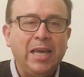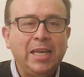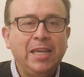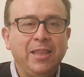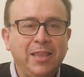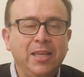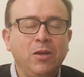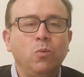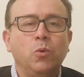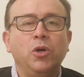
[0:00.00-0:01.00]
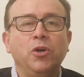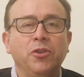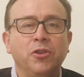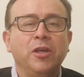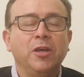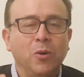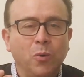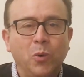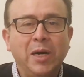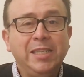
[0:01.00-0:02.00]
anything worth
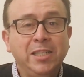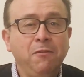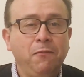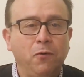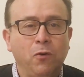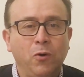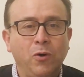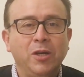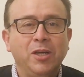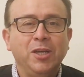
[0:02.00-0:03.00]
waiting for